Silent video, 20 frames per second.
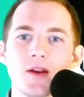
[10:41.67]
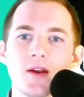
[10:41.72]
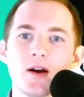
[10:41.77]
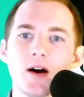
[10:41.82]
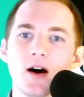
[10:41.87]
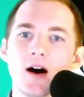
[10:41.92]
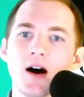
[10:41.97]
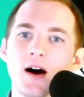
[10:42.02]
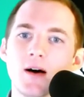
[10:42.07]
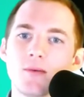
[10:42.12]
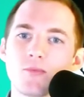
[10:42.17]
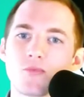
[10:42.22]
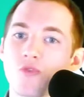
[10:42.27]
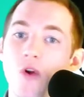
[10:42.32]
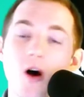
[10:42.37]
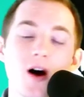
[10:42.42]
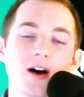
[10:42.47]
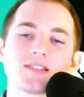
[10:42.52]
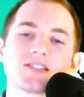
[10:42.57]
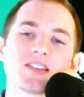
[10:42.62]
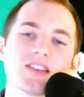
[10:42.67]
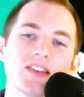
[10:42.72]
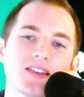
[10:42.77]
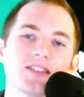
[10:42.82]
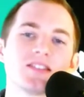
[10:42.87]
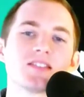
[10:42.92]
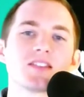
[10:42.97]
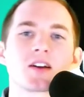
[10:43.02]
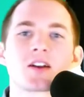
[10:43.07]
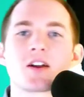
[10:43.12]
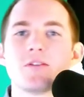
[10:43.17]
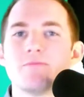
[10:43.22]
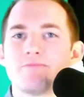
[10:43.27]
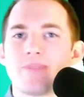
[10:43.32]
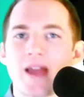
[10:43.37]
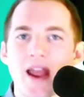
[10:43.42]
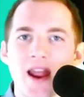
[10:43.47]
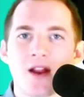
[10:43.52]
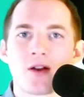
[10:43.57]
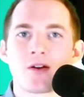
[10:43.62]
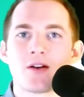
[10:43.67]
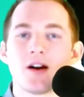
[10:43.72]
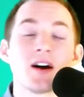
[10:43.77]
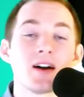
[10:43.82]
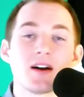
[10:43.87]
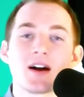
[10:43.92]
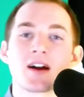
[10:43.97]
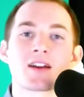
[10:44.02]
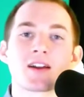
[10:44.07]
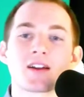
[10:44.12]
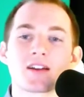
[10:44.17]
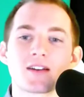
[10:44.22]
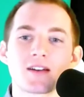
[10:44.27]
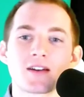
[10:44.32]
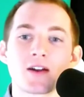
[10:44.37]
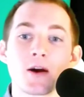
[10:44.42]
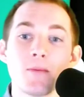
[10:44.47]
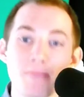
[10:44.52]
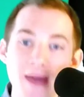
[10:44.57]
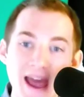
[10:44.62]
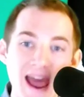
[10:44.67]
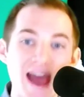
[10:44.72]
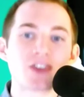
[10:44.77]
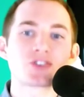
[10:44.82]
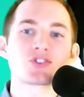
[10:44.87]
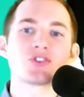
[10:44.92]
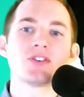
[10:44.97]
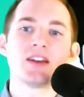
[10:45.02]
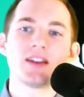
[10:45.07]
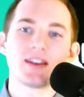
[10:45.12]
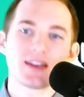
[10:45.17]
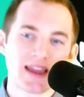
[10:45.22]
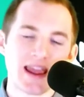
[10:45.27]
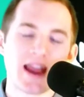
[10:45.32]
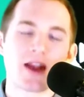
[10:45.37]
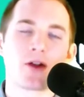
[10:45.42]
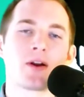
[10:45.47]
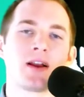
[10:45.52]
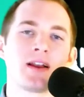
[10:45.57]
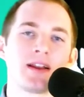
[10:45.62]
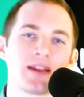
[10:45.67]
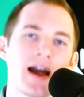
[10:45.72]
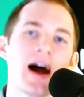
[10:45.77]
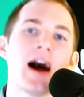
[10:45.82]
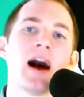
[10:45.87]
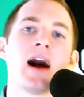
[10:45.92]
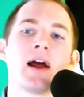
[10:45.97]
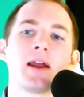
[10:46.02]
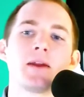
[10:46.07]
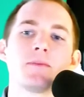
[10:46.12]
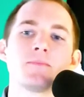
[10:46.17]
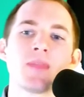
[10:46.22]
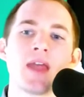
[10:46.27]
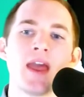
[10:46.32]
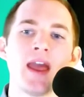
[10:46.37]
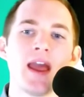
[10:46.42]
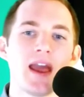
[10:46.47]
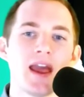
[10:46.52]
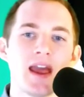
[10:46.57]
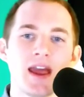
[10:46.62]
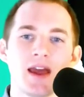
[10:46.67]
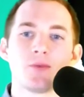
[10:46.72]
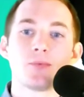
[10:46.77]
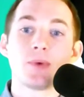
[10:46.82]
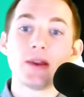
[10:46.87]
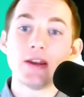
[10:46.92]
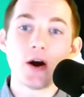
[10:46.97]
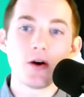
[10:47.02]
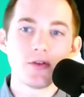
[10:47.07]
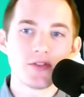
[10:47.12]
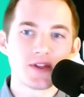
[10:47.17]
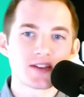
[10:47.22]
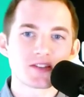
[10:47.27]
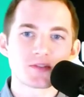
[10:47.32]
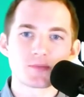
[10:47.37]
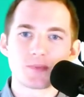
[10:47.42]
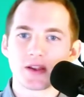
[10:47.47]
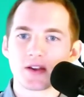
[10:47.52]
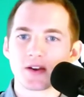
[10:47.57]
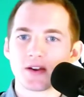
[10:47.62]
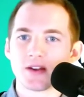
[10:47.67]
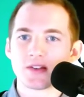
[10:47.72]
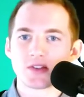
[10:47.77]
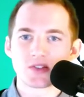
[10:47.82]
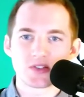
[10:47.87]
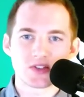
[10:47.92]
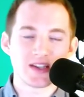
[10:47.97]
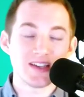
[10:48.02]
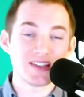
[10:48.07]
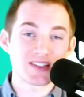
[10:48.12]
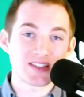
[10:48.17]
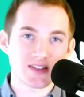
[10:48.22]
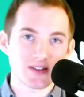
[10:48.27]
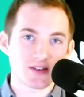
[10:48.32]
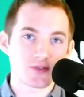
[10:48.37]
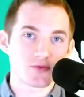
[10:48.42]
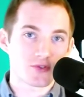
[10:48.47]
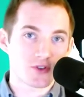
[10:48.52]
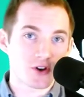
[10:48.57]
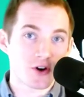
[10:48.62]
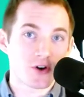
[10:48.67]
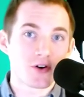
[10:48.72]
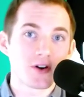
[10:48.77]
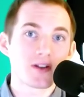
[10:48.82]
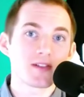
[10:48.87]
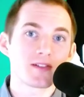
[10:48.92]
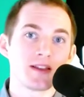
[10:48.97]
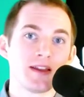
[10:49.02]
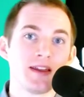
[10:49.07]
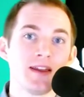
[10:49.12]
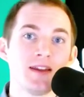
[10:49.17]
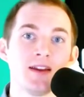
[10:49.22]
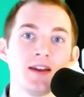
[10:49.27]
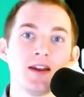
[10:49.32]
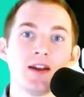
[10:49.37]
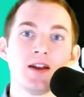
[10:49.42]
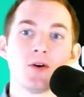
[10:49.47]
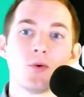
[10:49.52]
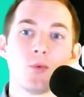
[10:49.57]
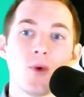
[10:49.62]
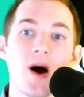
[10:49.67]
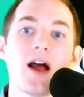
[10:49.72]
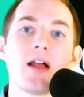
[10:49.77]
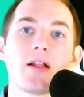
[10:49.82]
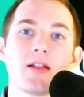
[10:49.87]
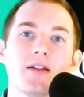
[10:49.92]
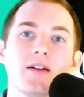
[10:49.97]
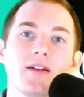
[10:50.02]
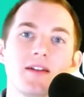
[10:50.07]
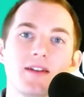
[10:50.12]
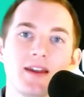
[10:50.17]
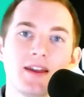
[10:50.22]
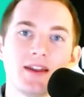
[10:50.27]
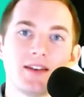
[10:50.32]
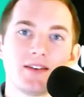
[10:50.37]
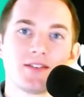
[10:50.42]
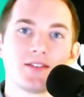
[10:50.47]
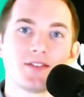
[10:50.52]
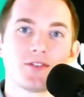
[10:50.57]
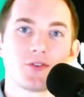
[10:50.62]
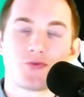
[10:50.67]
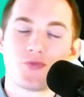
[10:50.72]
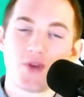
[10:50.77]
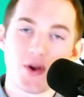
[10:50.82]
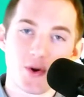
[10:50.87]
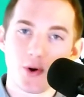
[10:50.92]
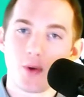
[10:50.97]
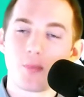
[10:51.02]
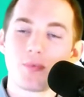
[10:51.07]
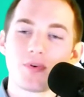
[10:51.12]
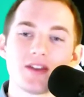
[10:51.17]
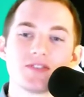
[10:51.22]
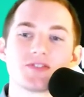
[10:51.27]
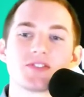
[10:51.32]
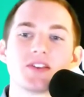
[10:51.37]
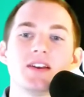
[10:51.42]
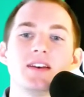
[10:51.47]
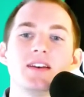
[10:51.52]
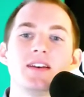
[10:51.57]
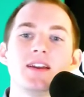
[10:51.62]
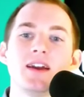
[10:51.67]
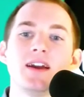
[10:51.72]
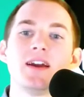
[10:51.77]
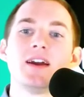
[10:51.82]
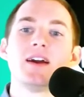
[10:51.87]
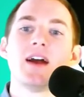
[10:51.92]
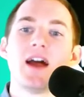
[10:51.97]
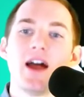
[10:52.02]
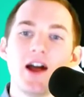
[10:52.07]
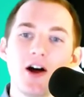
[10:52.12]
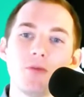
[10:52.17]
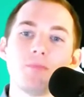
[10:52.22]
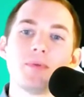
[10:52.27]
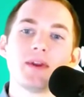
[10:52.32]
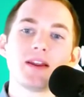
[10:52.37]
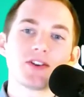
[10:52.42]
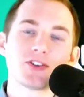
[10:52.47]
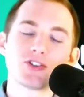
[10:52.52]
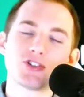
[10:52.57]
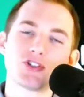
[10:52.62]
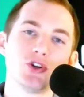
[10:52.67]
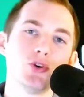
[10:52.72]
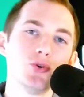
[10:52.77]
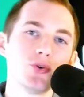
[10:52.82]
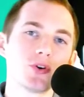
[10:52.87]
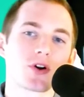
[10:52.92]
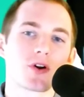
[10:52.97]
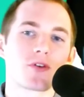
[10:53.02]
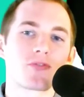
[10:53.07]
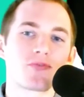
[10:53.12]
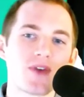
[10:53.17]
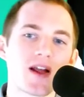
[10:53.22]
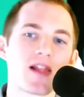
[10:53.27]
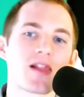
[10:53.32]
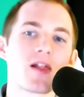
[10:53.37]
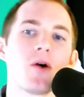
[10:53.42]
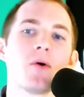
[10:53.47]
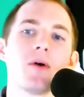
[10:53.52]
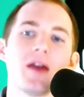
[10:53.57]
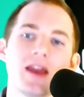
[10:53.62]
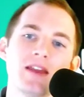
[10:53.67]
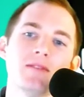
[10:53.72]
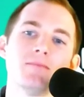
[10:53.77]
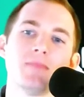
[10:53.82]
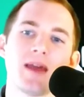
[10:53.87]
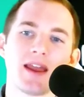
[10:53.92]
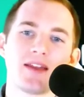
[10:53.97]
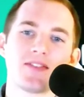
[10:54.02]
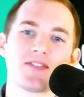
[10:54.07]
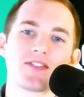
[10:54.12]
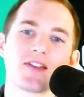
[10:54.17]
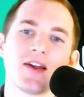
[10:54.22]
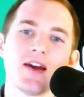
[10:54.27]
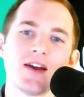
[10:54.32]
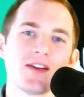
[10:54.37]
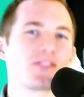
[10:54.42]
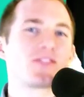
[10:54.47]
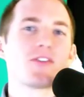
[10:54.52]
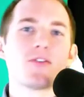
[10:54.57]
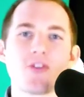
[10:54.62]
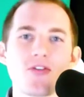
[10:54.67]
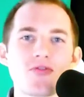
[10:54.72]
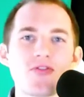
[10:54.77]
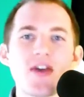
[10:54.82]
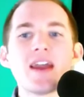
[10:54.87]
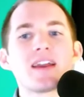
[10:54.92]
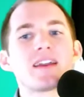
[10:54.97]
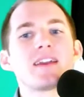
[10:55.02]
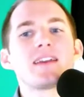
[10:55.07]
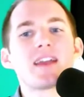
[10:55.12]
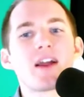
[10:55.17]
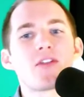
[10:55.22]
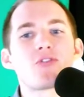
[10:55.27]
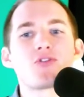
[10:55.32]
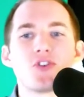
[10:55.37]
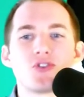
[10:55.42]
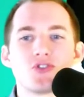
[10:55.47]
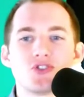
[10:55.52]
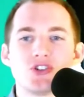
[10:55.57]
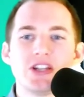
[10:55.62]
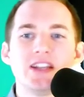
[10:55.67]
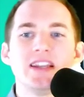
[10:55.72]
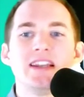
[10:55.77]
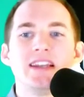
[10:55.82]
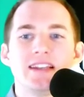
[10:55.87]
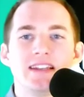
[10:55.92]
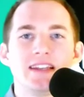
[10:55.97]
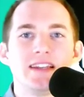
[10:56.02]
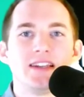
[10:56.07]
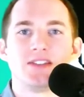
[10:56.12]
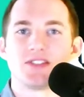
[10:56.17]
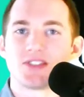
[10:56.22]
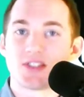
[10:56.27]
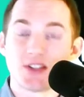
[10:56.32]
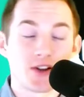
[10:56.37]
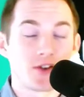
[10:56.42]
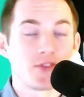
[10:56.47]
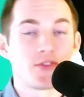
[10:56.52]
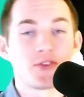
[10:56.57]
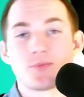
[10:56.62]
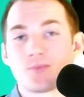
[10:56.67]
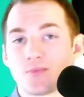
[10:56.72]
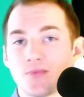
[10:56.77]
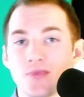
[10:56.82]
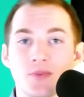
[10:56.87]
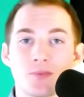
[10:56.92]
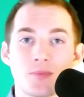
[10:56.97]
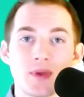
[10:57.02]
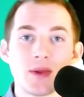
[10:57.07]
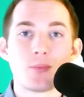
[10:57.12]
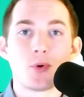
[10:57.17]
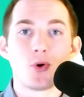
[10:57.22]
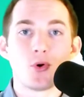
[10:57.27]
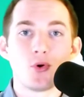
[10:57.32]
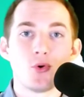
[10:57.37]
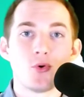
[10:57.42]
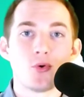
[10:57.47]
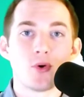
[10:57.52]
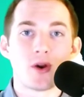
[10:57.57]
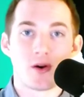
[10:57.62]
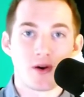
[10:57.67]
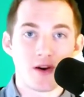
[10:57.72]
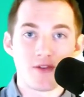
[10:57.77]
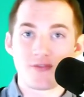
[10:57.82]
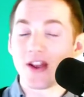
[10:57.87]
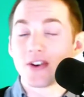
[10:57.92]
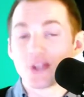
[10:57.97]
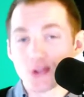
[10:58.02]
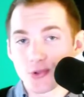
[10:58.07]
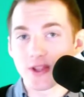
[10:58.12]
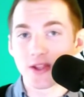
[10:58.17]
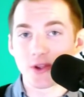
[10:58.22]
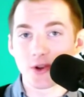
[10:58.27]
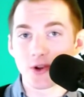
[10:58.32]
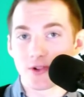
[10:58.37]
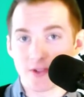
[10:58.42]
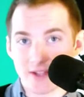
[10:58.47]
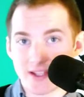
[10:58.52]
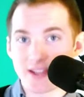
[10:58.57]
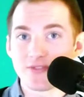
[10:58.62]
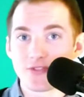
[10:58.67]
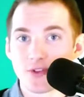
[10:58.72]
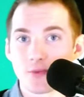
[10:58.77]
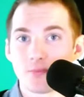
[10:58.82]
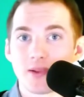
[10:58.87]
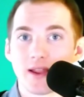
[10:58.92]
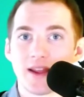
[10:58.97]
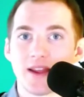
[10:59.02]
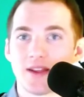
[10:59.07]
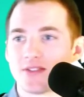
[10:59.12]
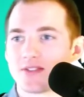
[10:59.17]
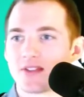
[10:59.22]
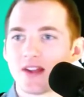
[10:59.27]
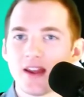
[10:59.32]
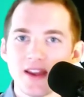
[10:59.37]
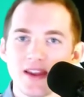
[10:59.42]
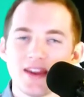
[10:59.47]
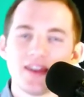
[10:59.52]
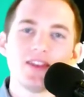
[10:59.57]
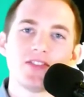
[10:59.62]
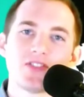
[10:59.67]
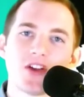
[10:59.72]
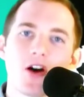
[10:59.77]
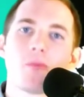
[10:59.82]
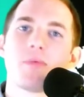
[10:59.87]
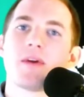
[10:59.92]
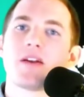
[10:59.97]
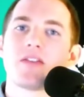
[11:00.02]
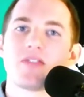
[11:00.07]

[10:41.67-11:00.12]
Um, Ross is a compare a, a compassionate, caring guy, and we know this because he's currently, while in federal prison, helping tutor fellow inmates so that they can get their G E Ds. You know, the, the people who are eventually going to leave the place, he's helping